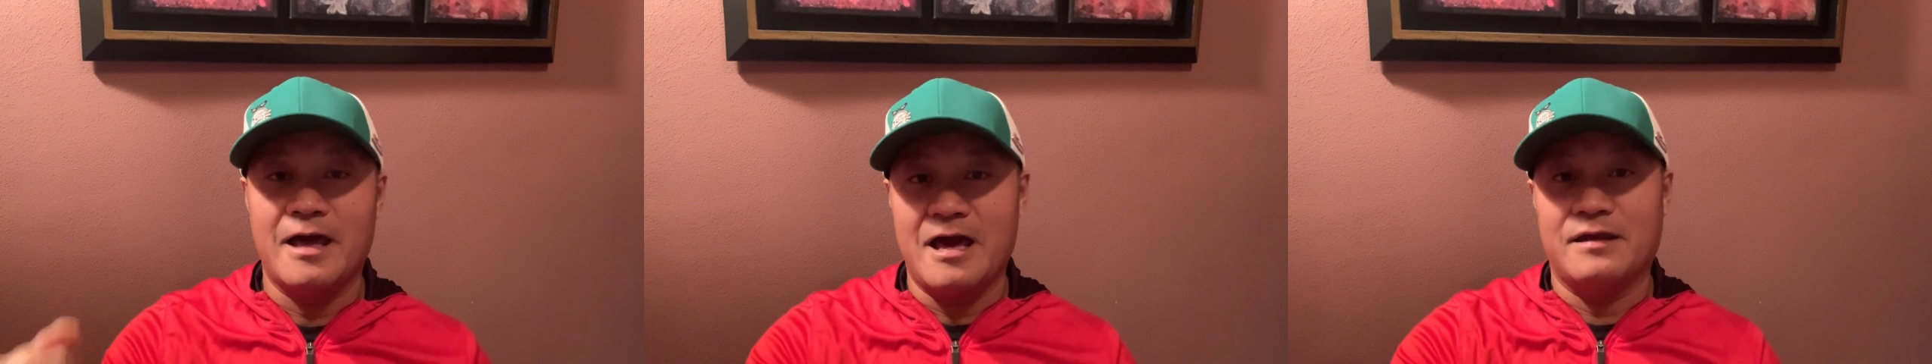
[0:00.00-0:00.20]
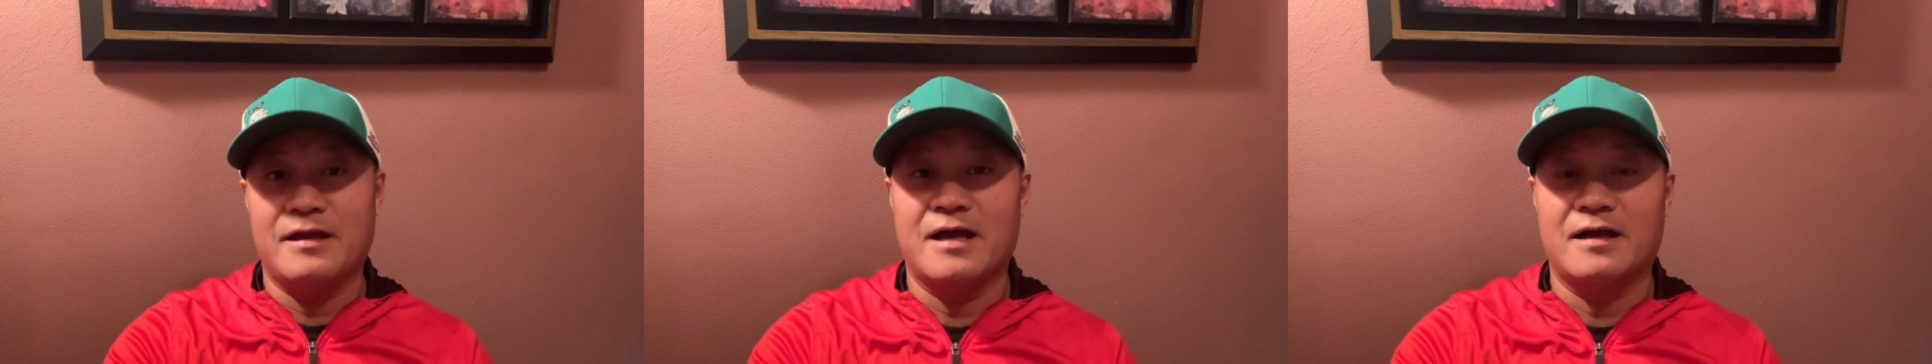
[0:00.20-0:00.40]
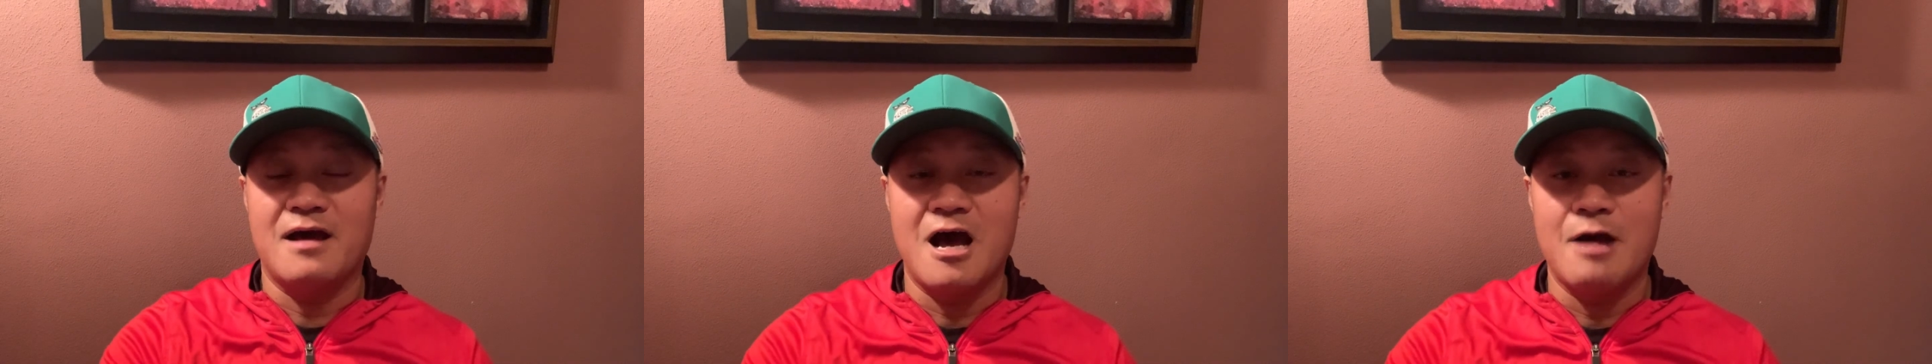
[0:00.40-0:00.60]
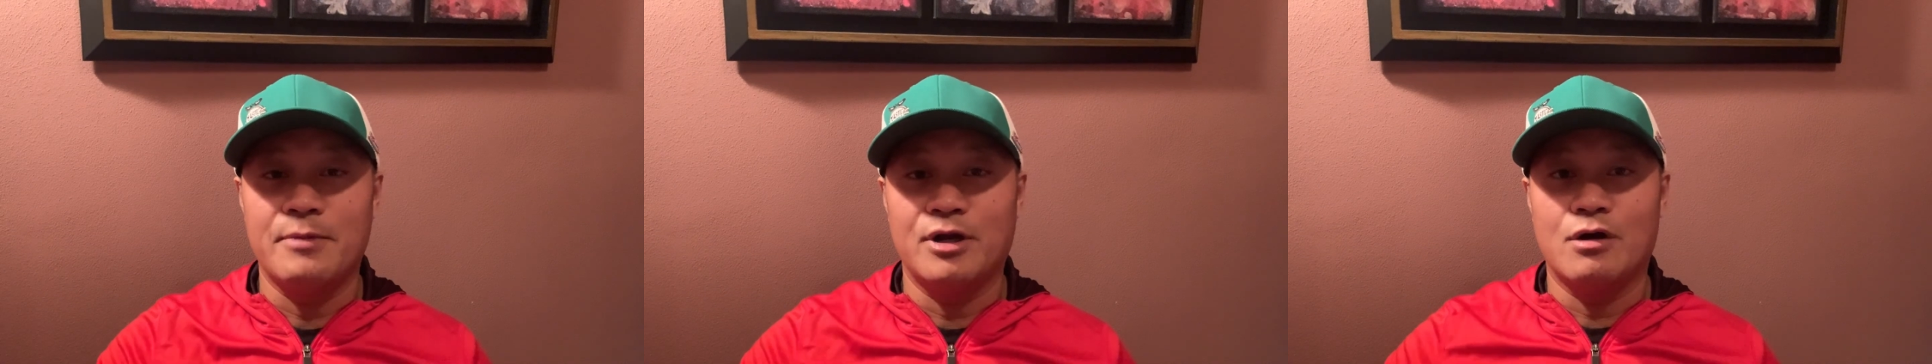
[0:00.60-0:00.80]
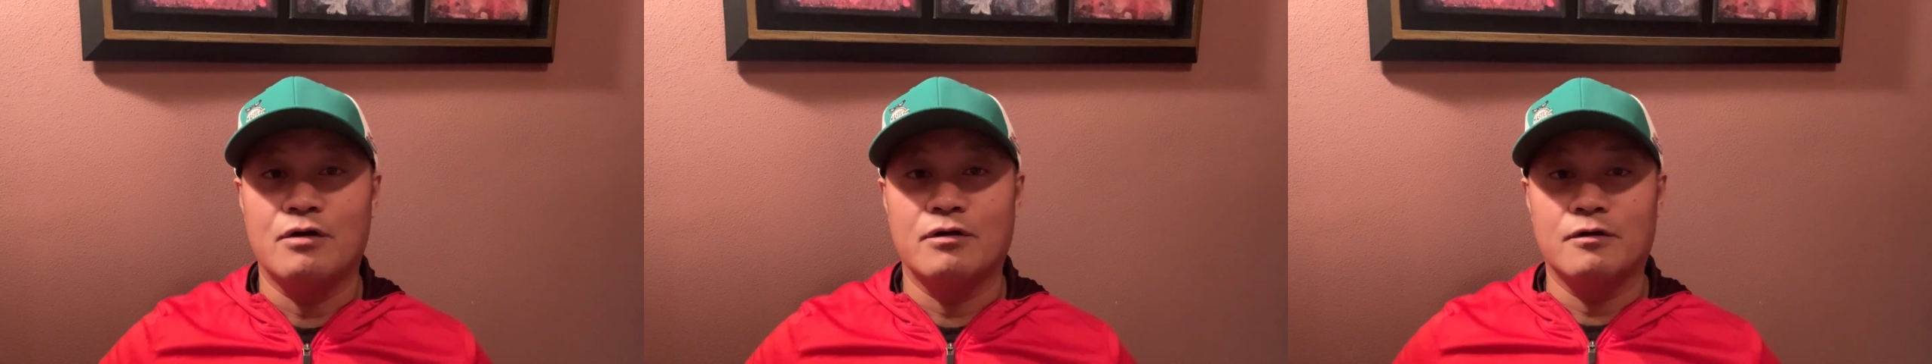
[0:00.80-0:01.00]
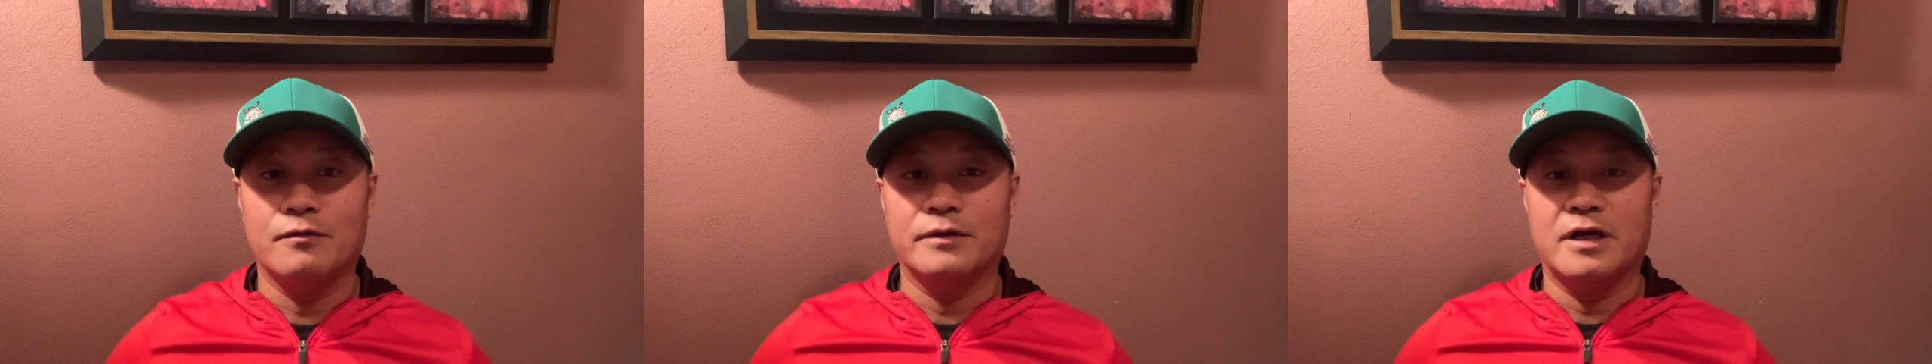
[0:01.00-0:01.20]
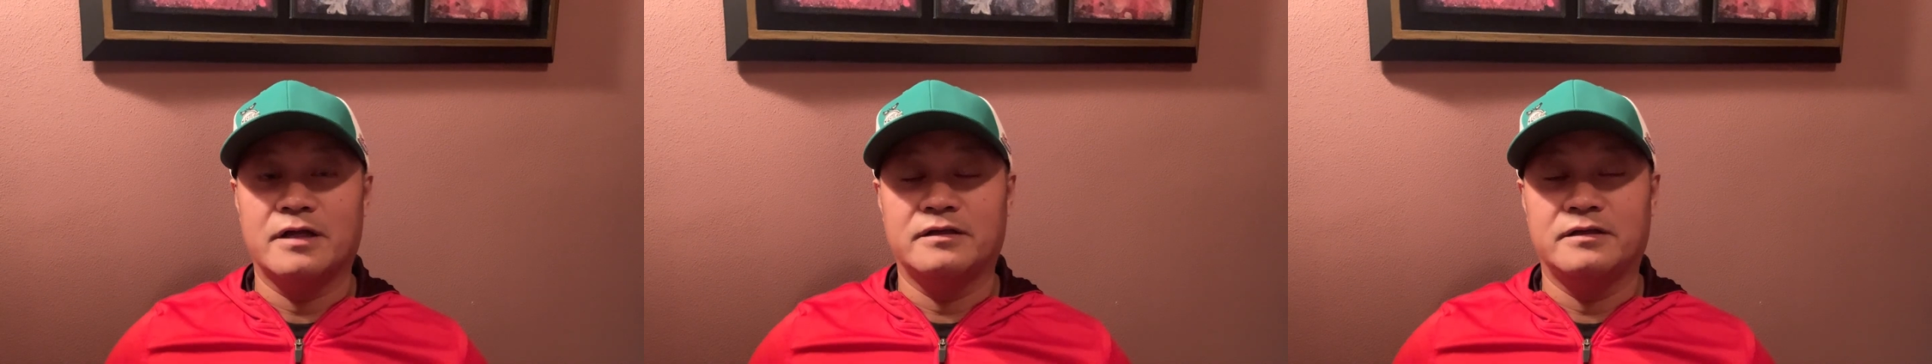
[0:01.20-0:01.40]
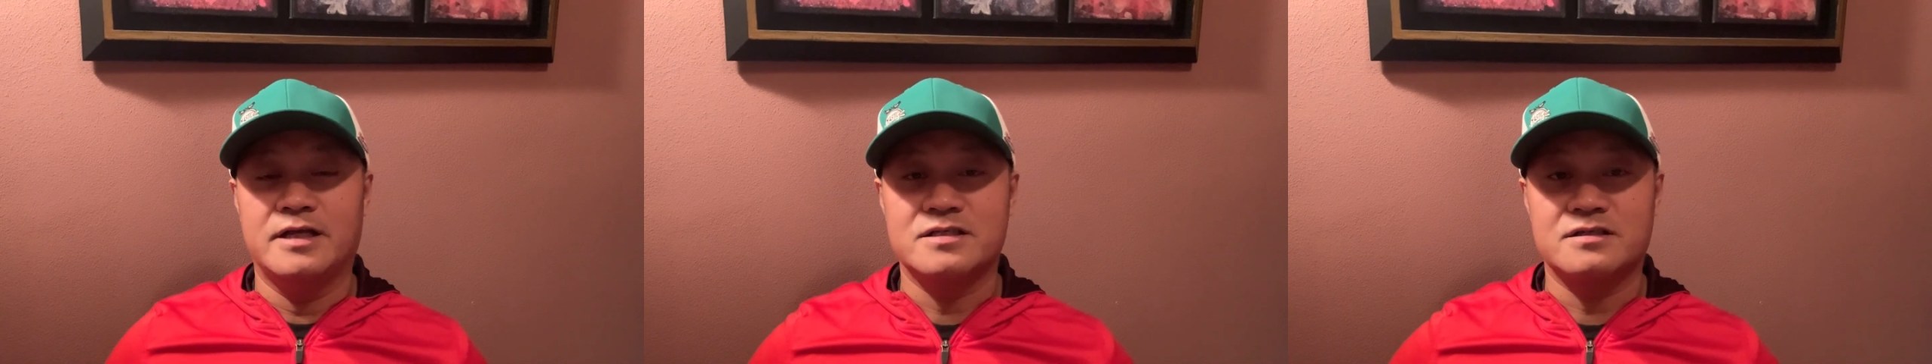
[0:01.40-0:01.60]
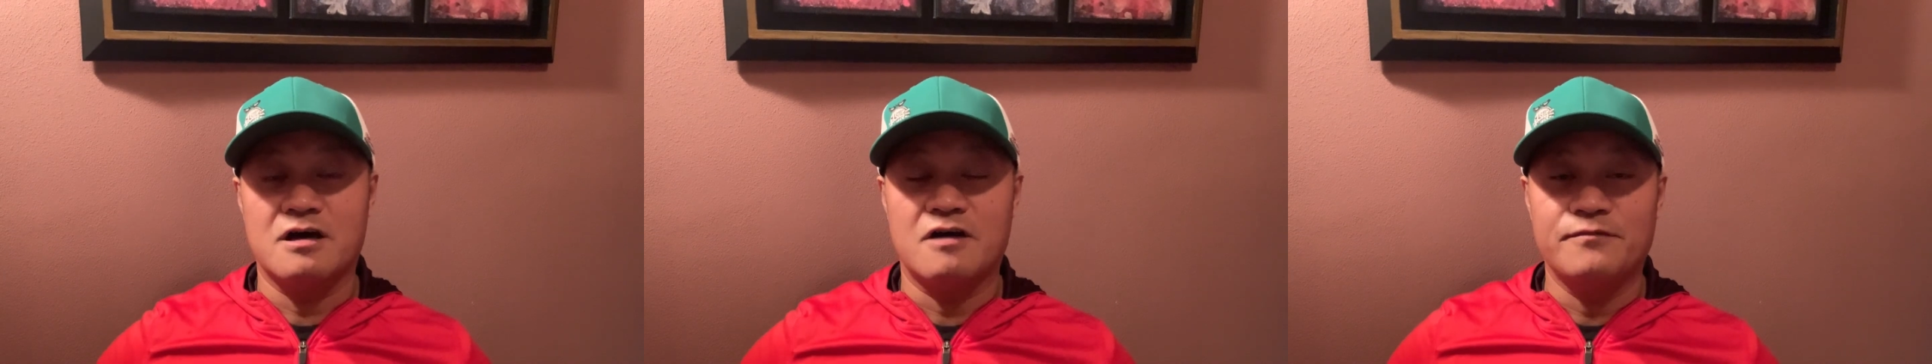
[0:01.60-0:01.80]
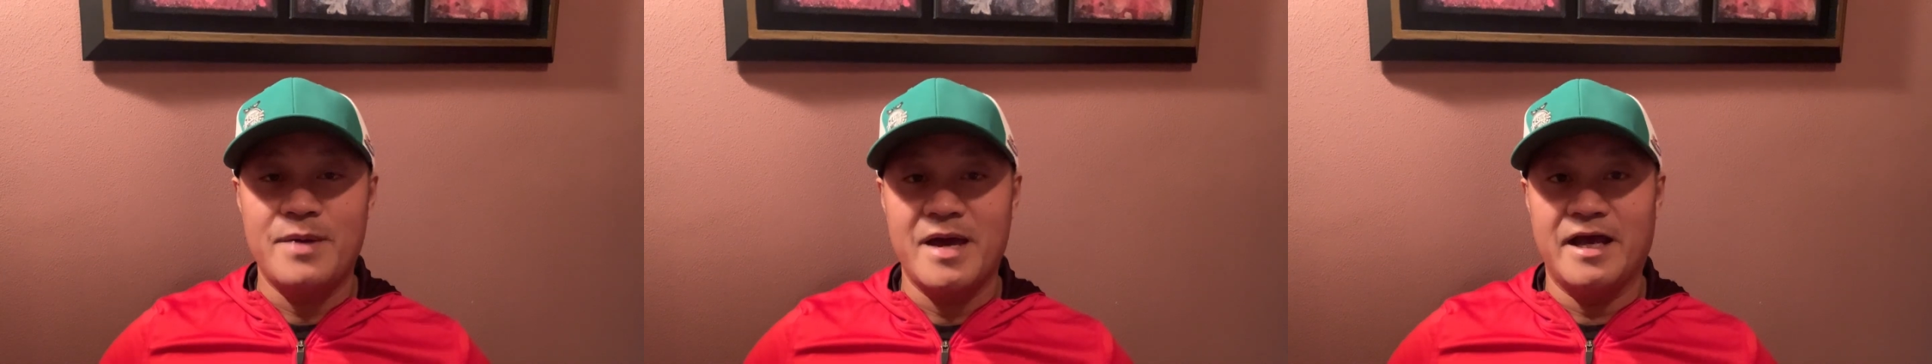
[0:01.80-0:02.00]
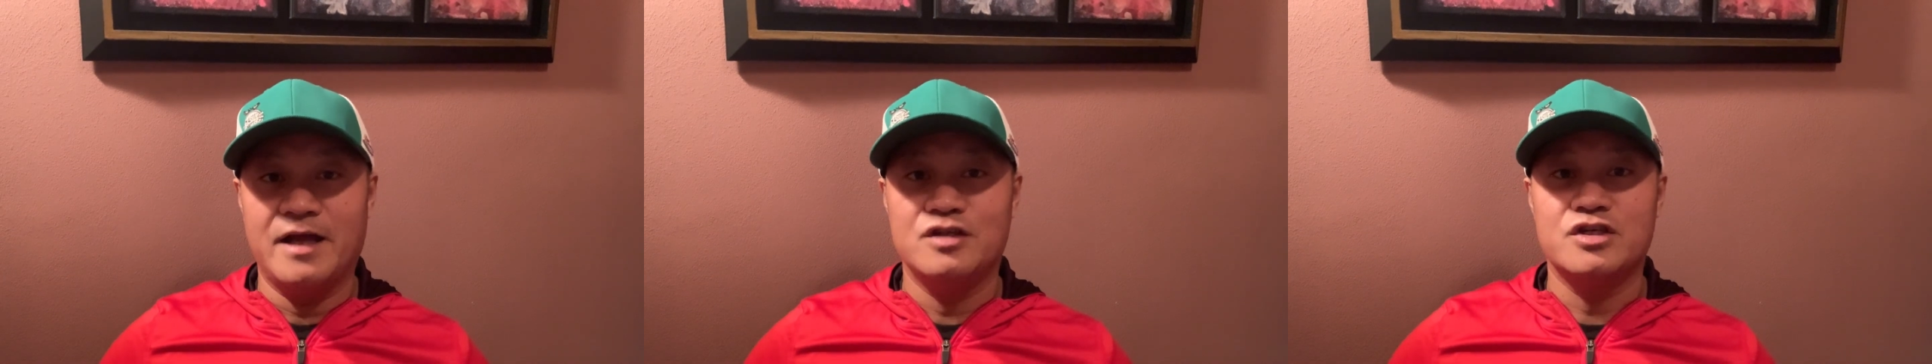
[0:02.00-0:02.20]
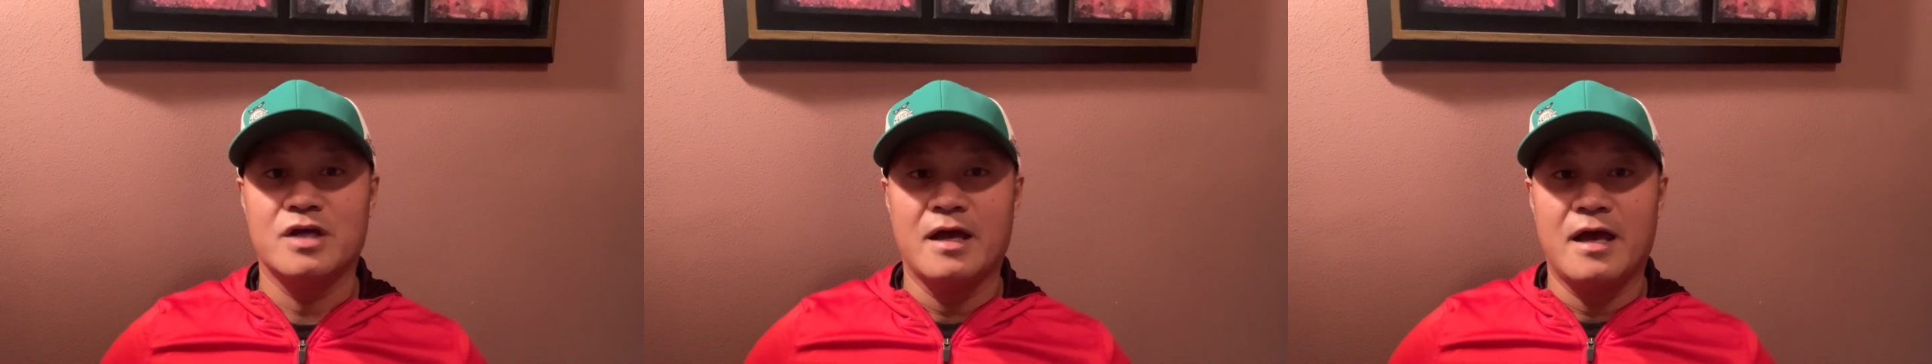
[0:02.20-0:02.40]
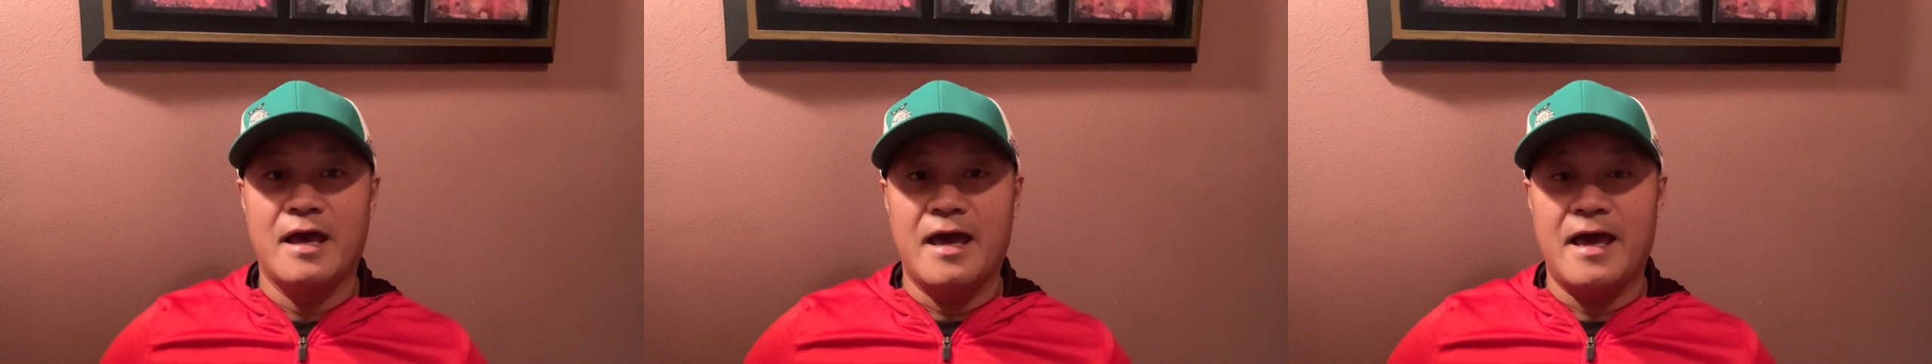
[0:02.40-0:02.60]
and, and, comment on our uh, disc golf page.